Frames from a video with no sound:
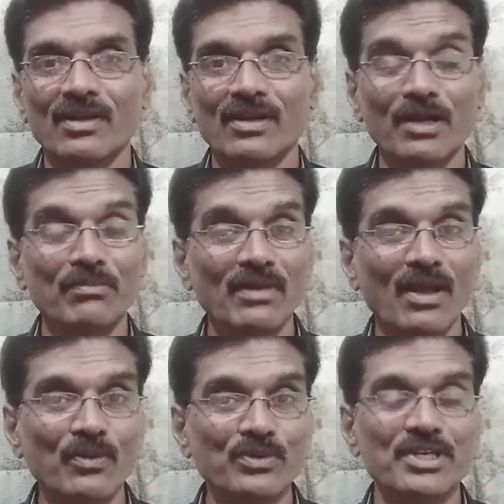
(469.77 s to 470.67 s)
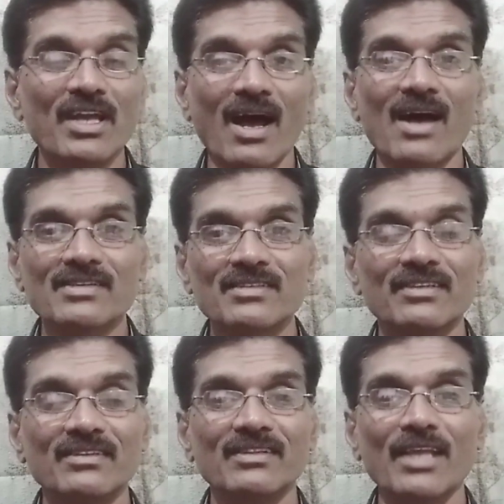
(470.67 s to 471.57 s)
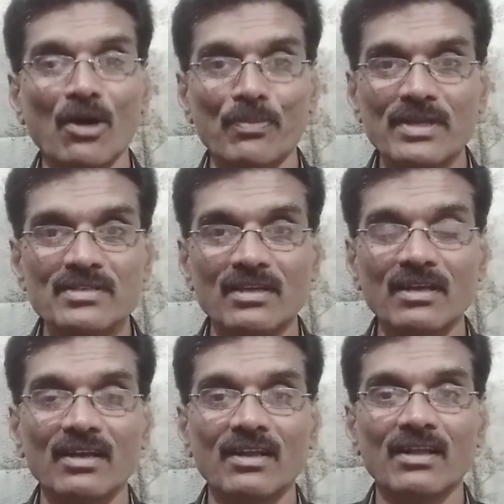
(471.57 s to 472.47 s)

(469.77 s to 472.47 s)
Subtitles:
And now she asks the oppressor,